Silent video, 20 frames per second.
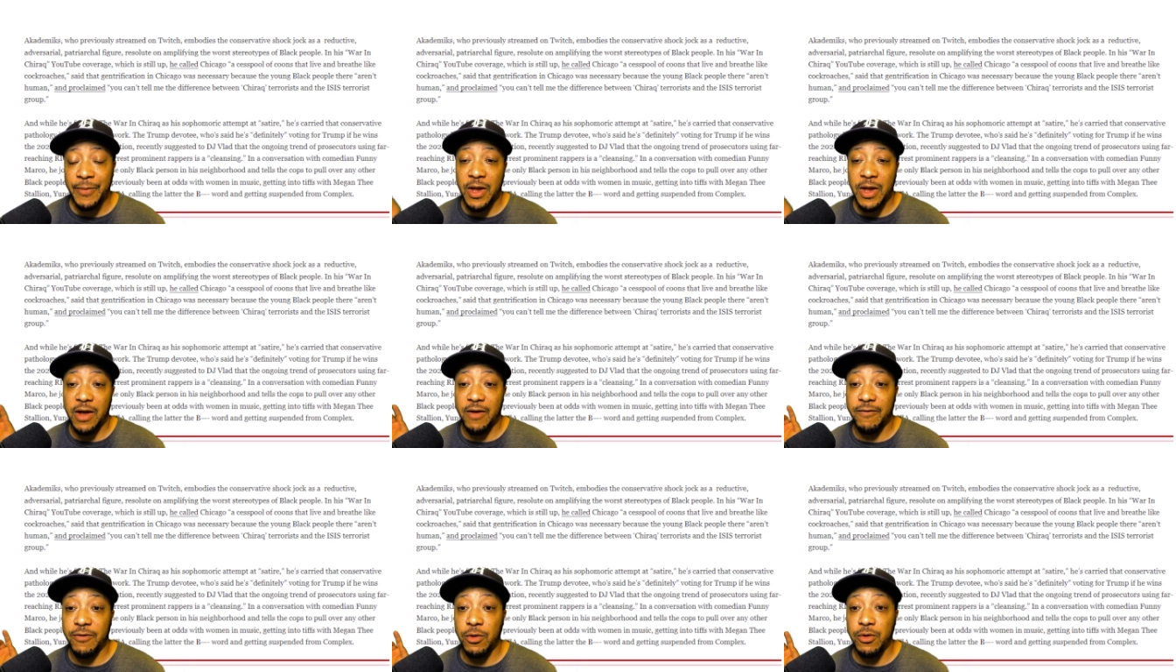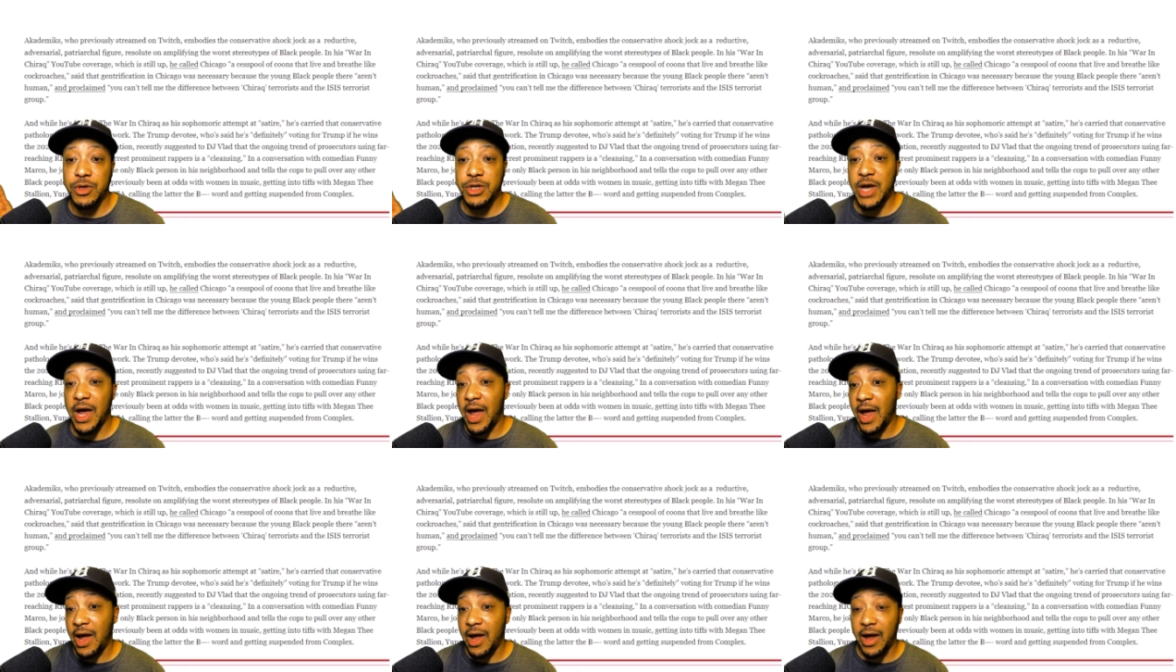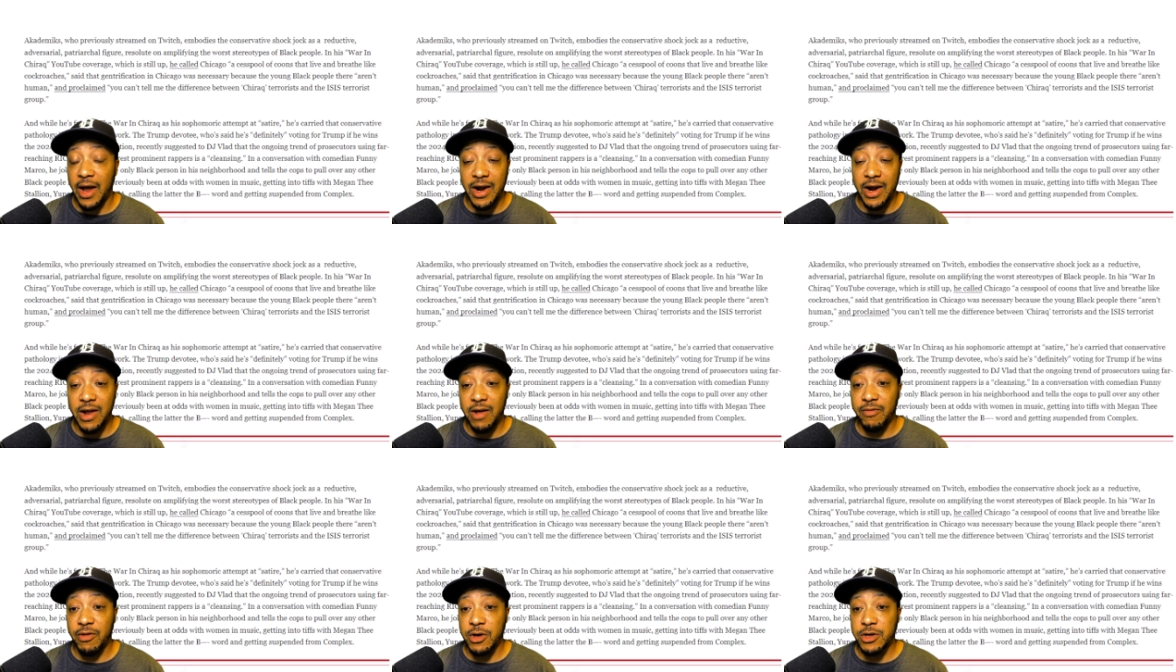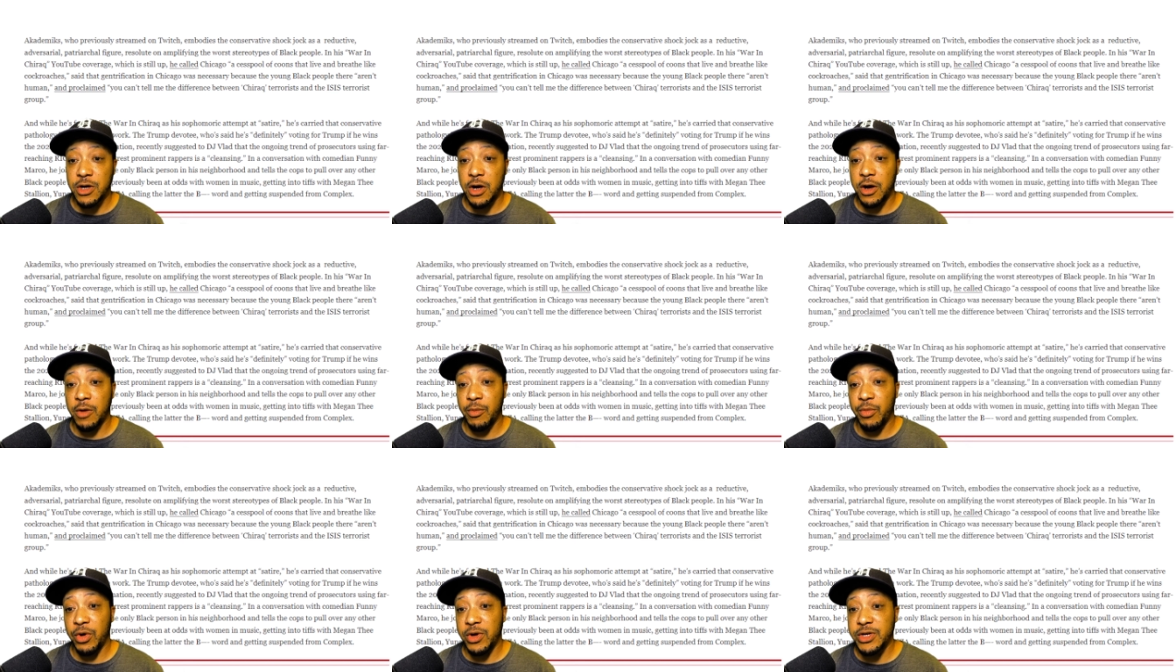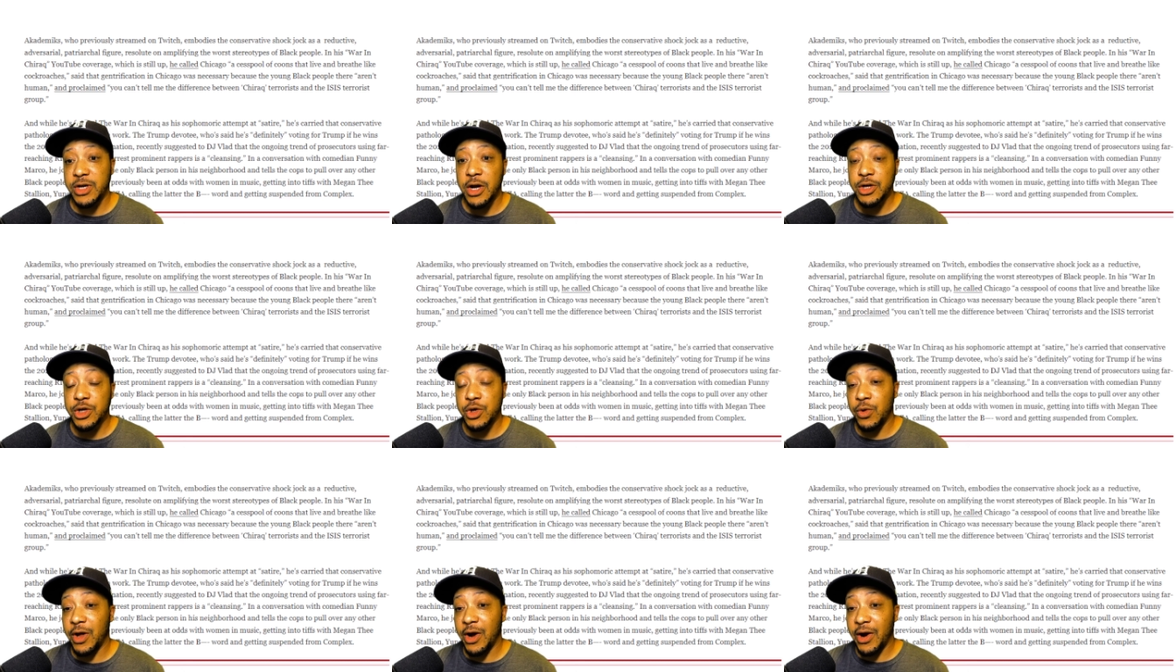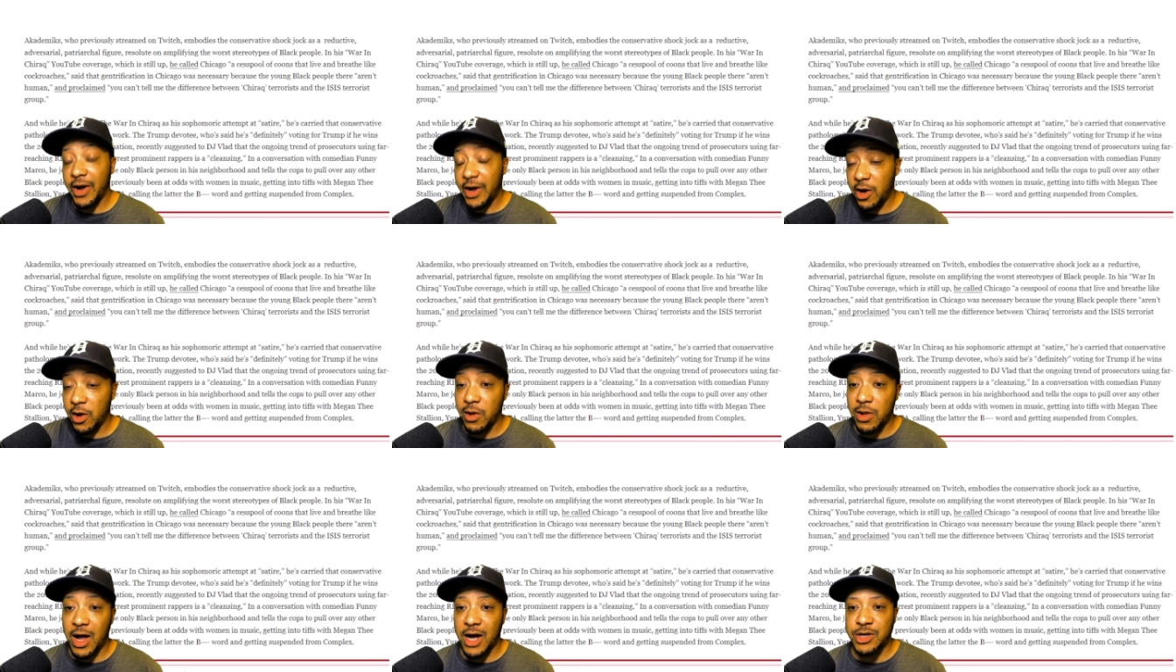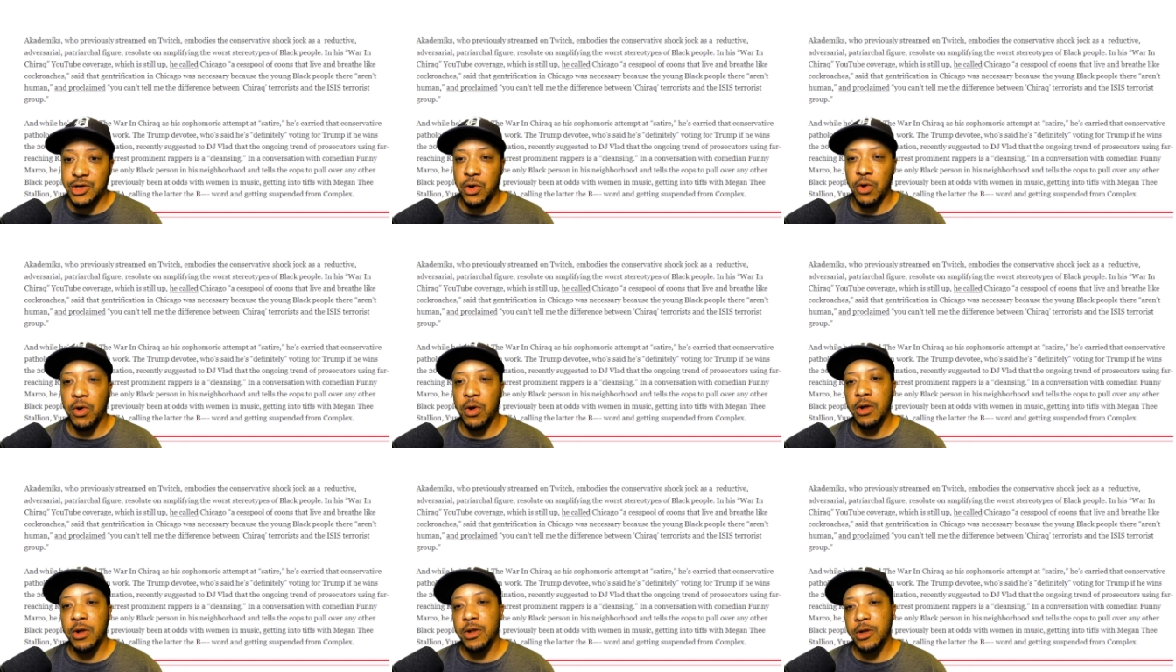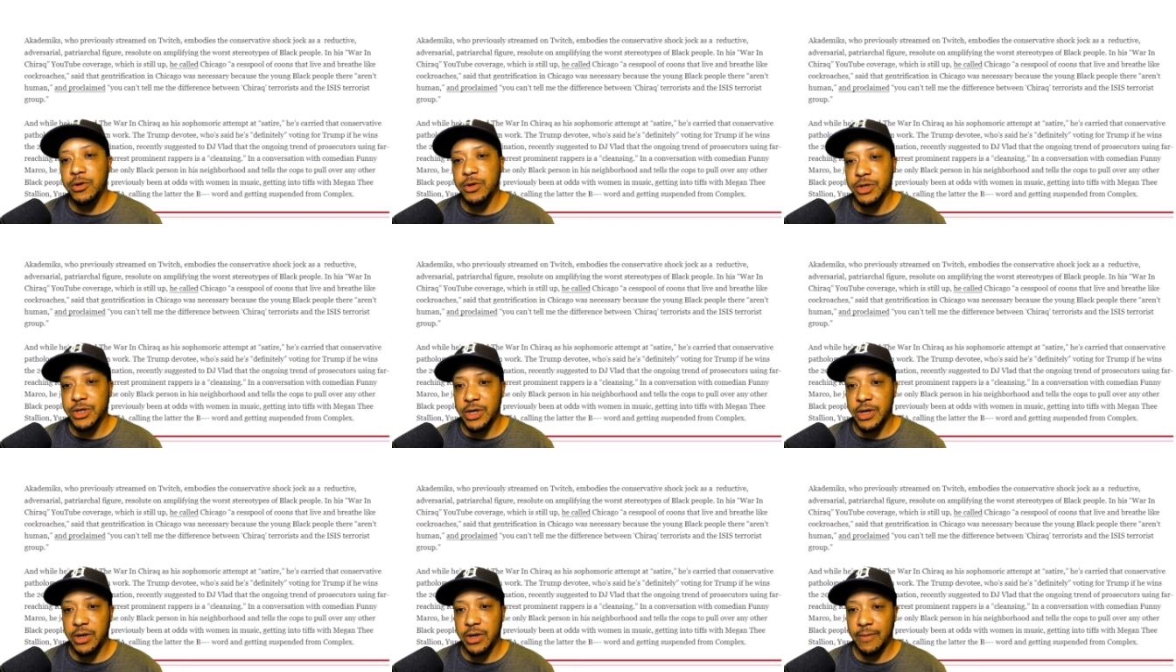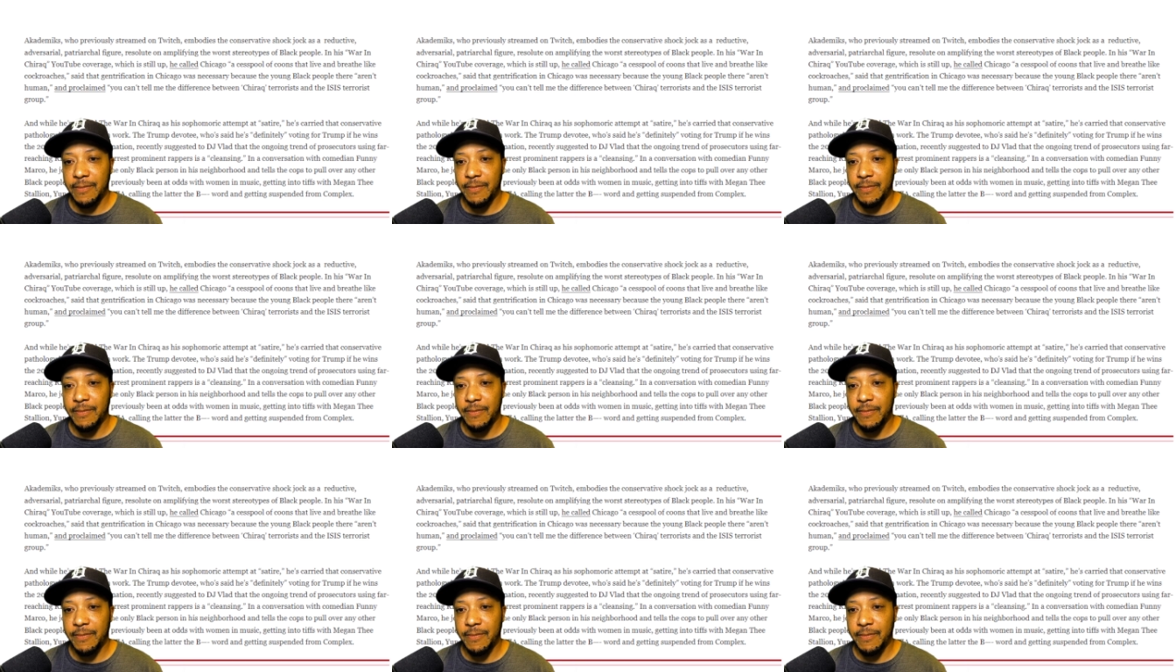if you take any of their talking points to their illogical conclusion,